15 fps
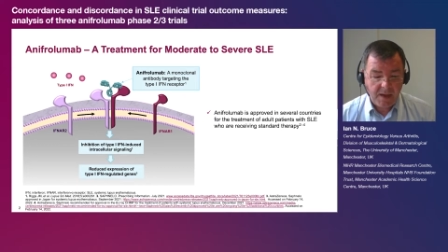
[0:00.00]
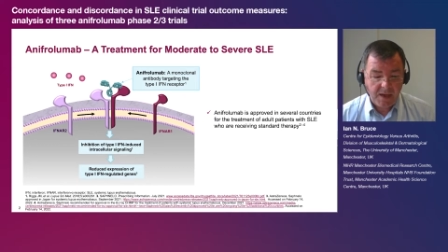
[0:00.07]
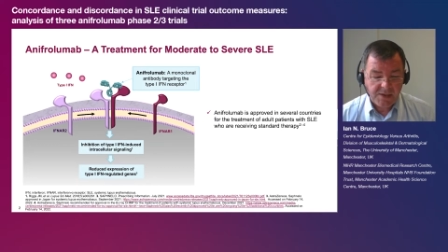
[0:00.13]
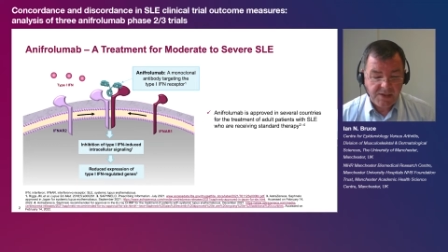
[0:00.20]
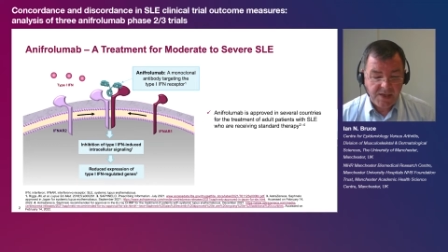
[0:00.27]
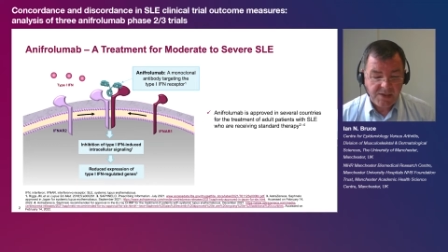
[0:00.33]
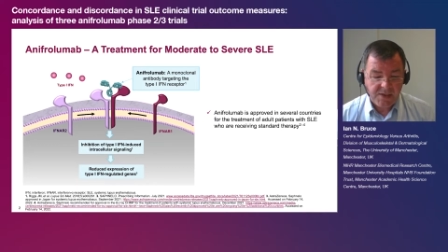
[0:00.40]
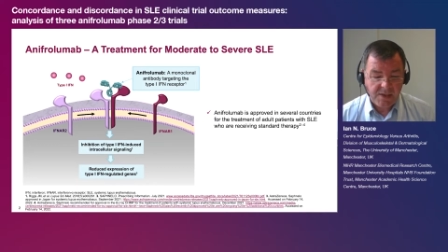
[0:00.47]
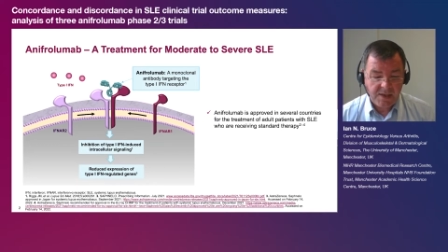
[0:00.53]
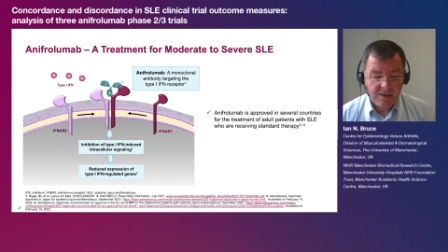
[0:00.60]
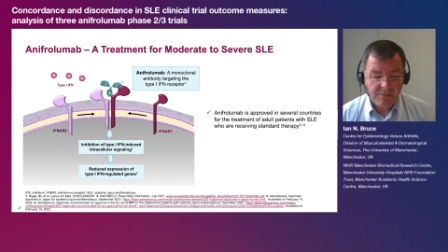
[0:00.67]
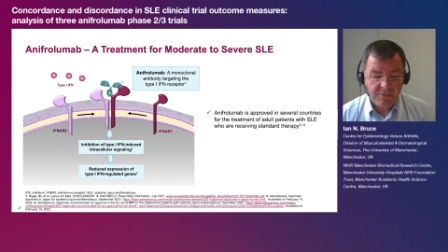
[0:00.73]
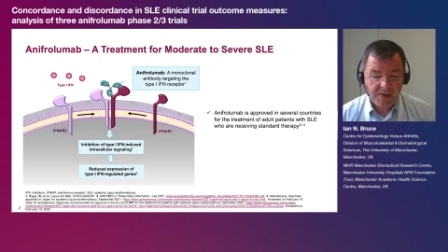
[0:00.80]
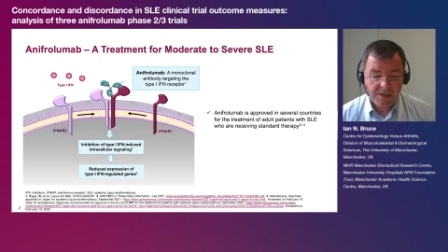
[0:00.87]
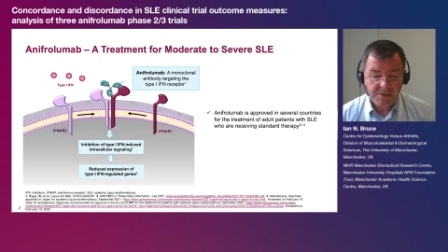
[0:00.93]
As SLE
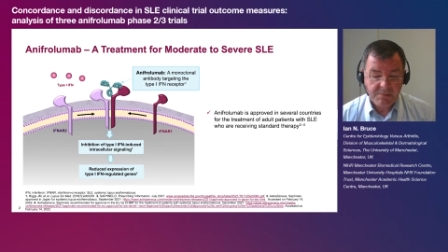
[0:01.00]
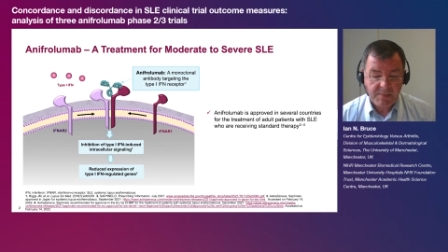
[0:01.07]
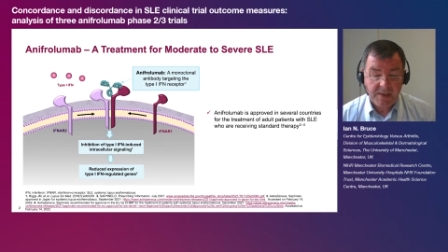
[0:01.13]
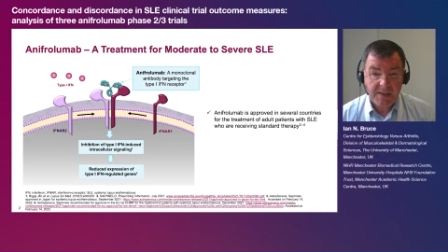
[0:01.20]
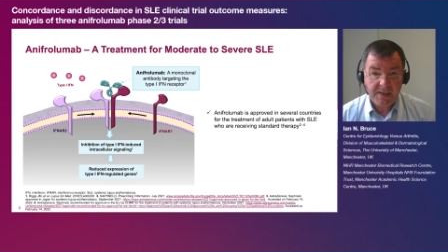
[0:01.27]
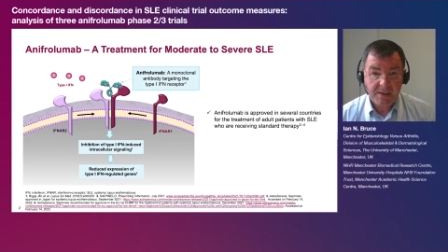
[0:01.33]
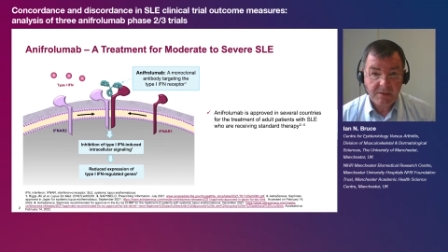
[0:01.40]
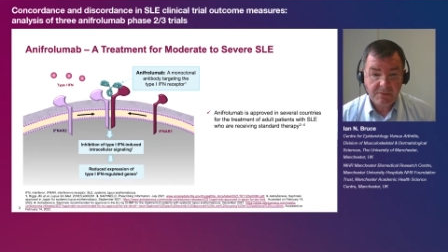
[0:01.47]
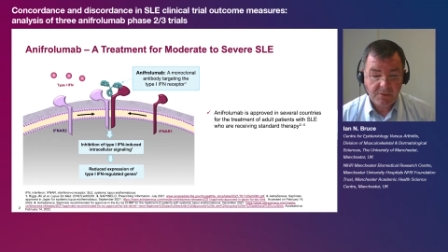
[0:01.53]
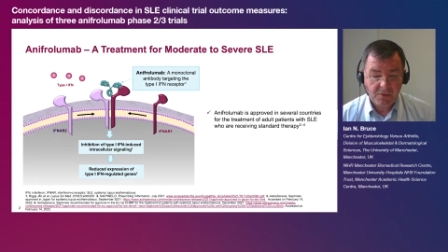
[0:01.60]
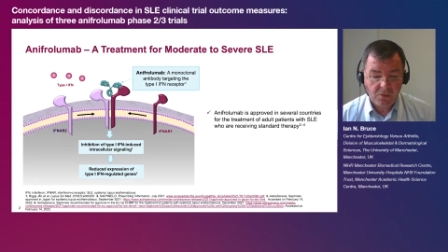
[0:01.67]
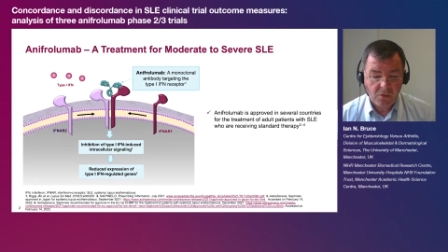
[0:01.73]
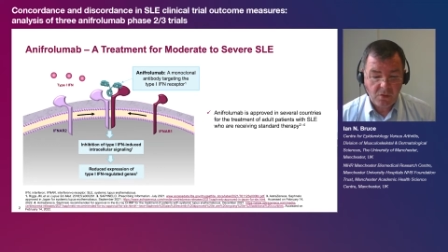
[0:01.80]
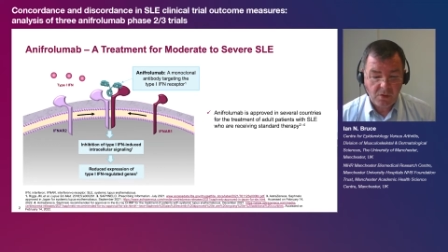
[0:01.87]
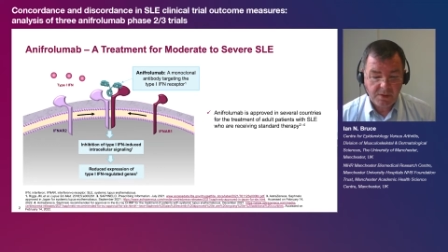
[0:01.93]
affects many
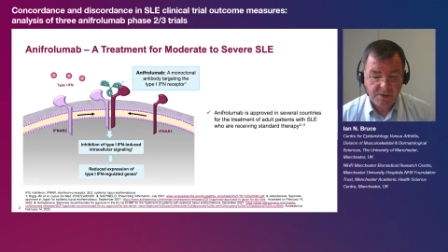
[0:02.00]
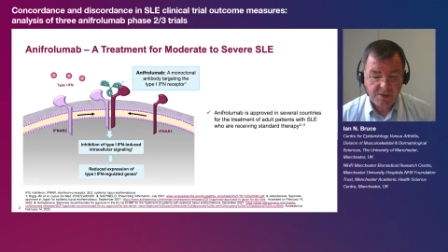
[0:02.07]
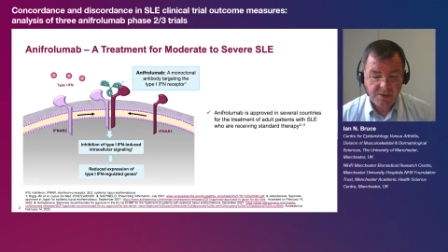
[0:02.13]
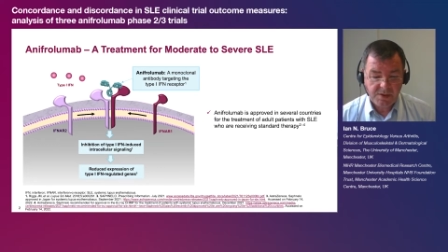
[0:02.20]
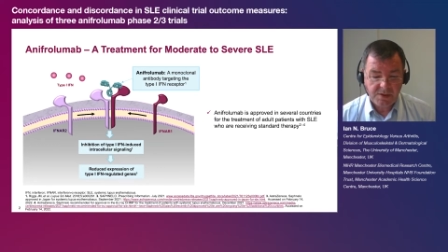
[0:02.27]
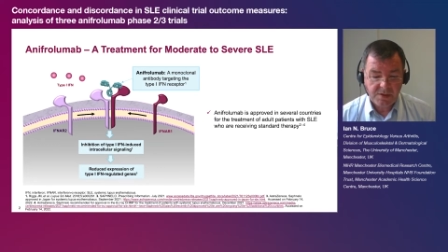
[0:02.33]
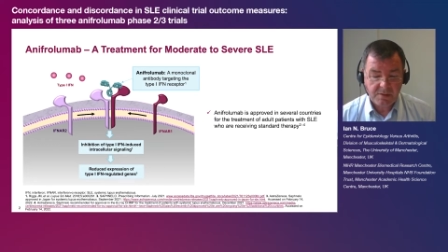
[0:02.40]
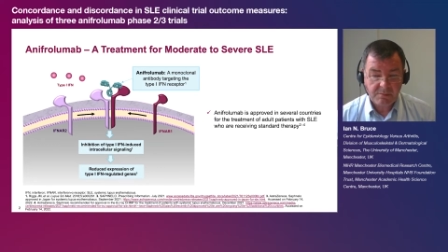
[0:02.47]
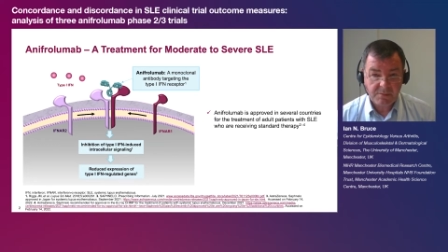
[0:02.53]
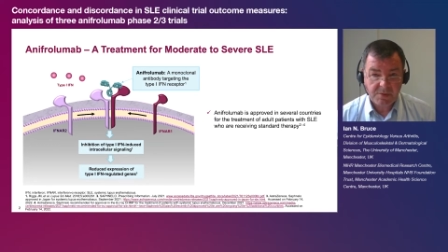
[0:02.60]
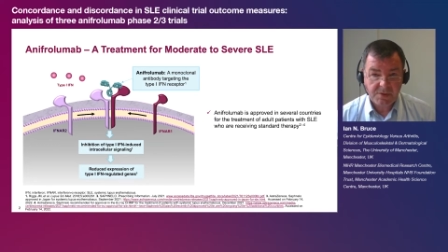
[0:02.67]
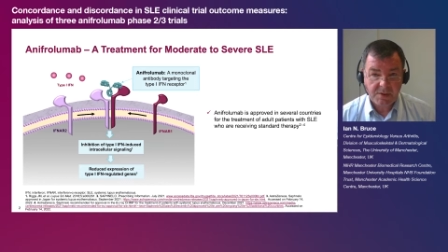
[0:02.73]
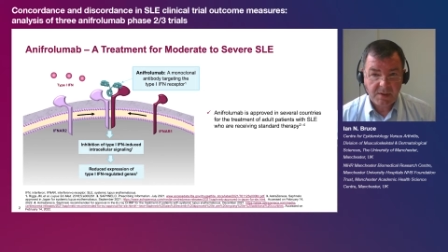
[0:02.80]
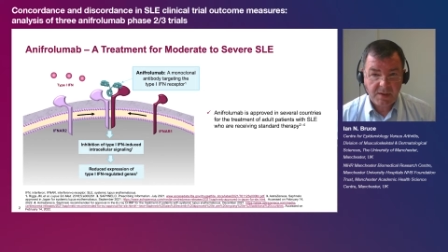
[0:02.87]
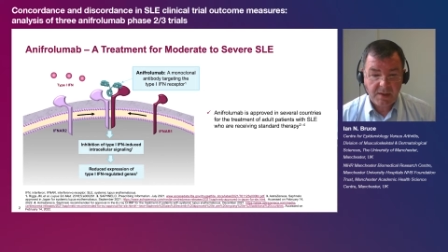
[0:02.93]
different organ
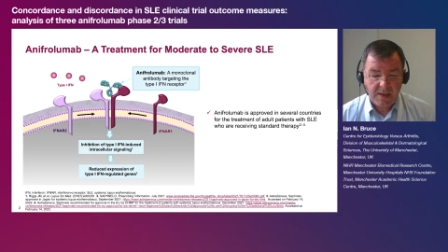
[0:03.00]
systems,